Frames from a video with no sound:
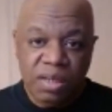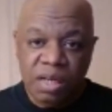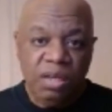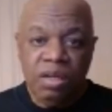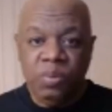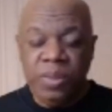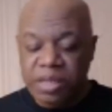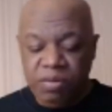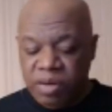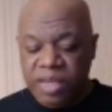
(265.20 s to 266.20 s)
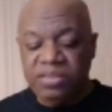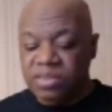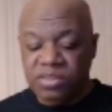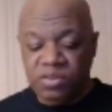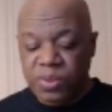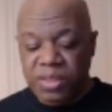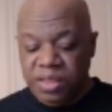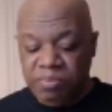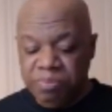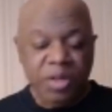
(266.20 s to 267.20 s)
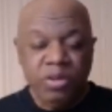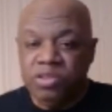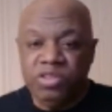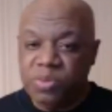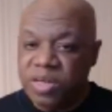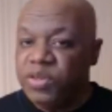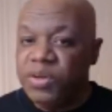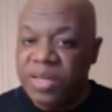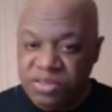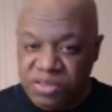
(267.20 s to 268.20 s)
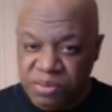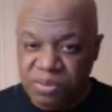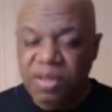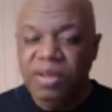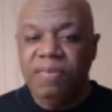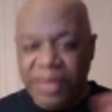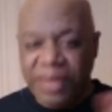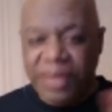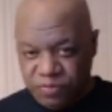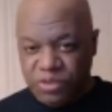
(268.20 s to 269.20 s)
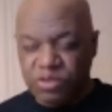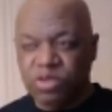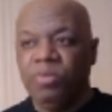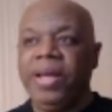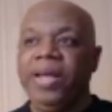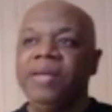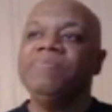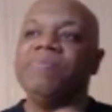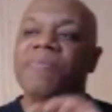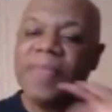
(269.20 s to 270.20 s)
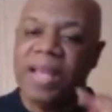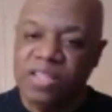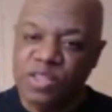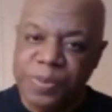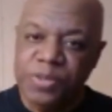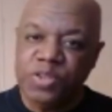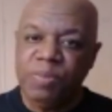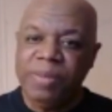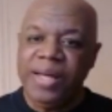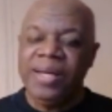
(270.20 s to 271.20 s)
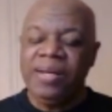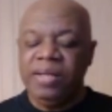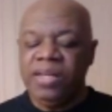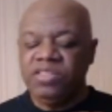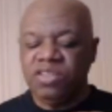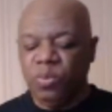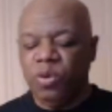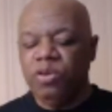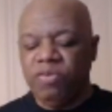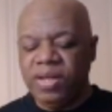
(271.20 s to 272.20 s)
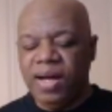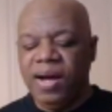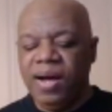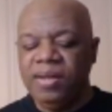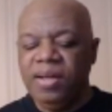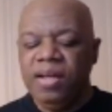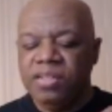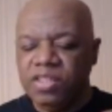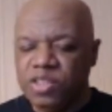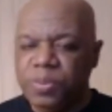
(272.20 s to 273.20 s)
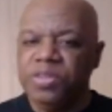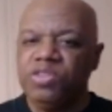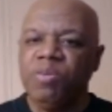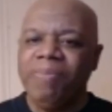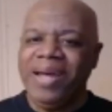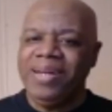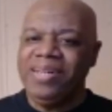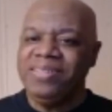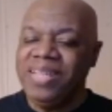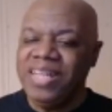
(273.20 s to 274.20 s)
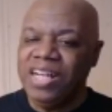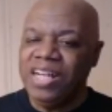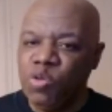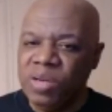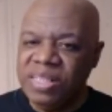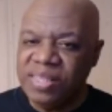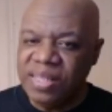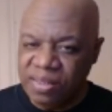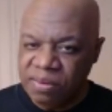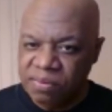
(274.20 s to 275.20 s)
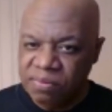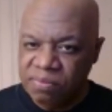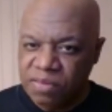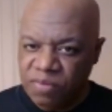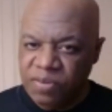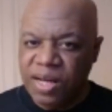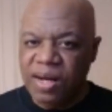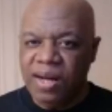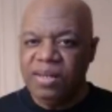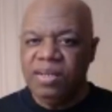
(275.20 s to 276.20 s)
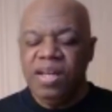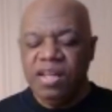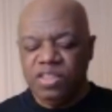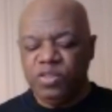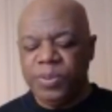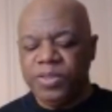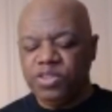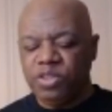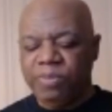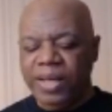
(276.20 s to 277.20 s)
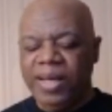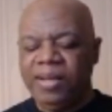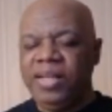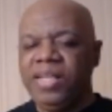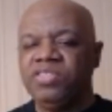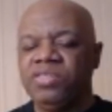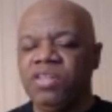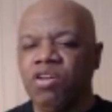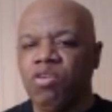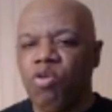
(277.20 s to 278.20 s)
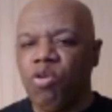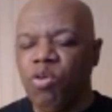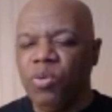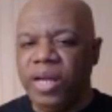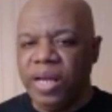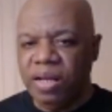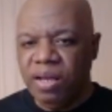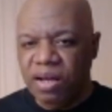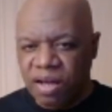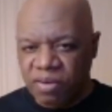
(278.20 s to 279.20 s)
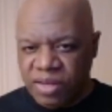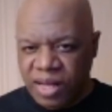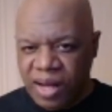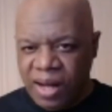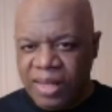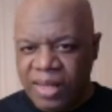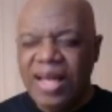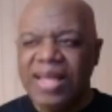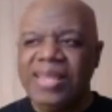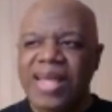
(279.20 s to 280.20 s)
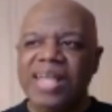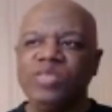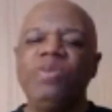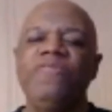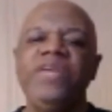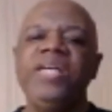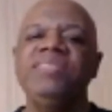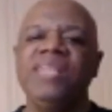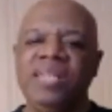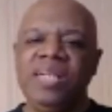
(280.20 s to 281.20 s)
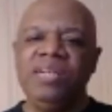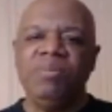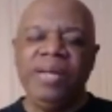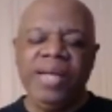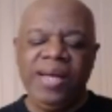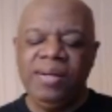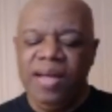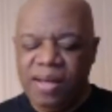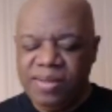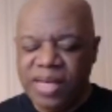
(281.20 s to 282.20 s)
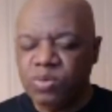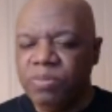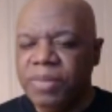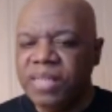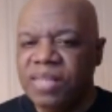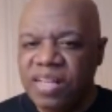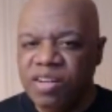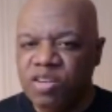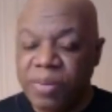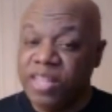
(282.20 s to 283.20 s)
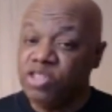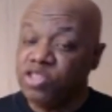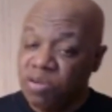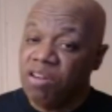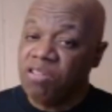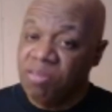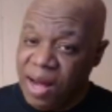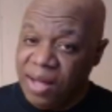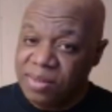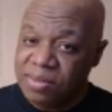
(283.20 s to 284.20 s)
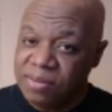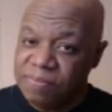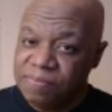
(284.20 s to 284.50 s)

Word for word: Uh, we need raisins. We need burgers. Whatever you're into, that's the physical man. The spiritual man needs the word of God. The spiritual man needs the anointing of God. The spiritual man needs the glory of God. That's what feeds that inner man, and that's what makes that inner man strong or not.